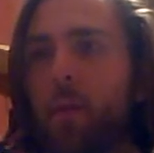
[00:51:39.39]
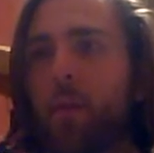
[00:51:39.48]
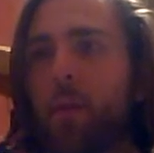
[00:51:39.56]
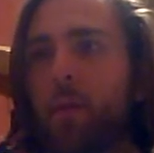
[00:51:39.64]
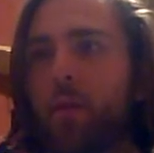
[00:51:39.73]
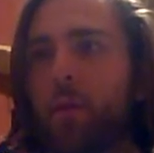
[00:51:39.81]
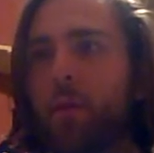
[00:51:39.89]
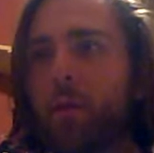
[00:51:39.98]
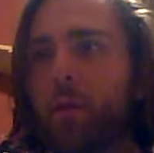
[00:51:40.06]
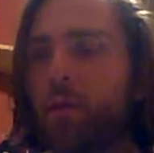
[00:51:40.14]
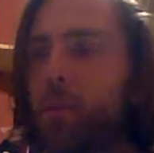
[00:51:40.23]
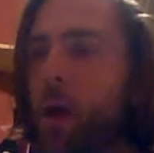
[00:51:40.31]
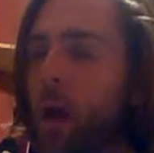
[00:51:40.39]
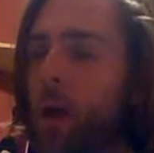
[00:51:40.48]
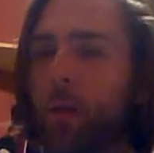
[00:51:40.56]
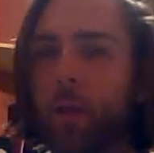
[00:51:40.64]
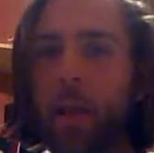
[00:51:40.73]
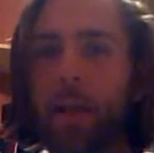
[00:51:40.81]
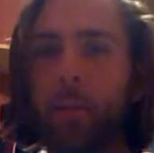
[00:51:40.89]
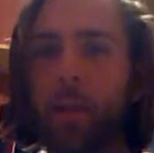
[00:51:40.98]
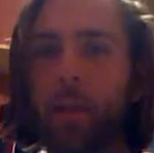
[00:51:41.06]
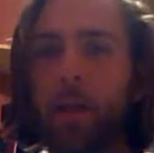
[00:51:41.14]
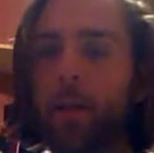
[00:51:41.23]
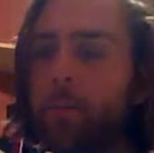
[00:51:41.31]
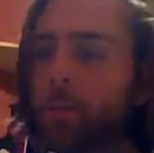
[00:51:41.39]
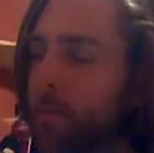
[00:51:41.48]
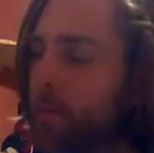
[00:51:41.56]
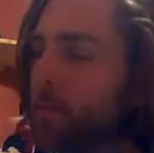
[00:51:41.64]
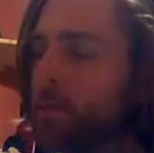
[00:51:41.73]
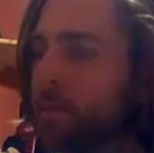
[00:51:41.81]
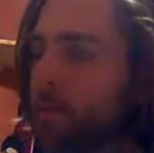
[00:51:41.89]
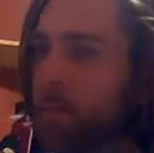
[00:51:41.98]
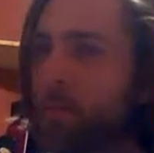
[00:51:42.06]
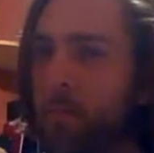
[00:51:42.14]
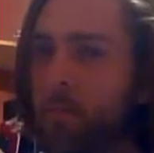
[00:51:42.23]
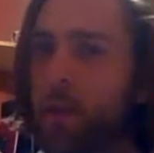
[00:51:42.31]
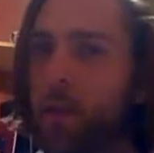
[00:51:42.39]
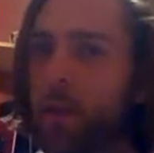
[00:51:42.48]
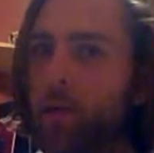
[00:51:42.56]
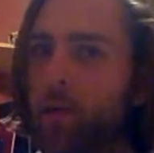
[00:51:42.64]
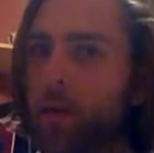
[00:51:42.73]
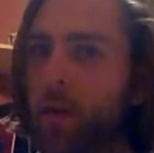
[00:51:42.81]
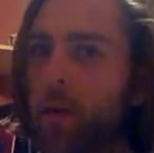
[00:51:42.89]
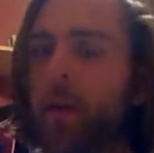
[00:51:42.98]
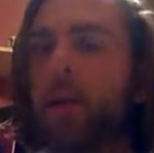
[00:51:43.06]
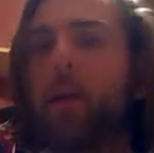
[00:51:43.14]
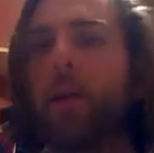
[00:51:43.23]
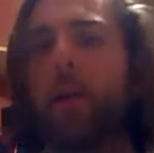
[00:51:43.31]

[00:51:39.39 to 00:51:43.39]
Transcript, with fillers: Love your role too. I wouldn't like to be in it, but thank you for playing it.